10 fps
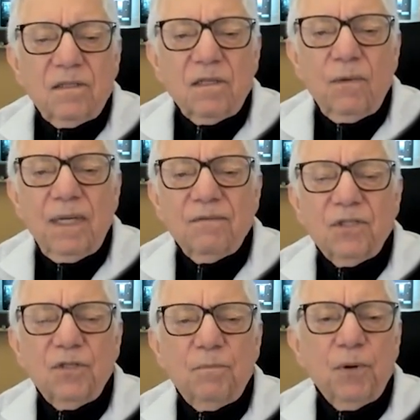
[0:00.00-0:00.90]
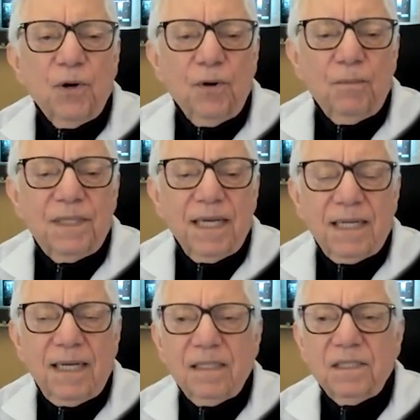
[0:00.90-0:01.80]
So we have superb
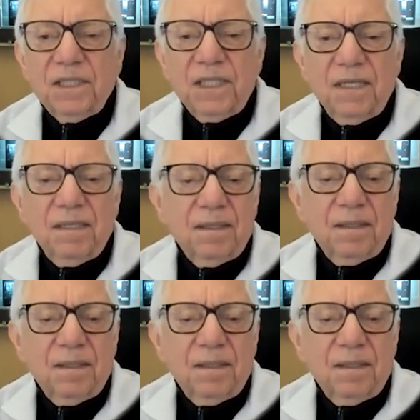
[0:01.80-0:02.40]
technology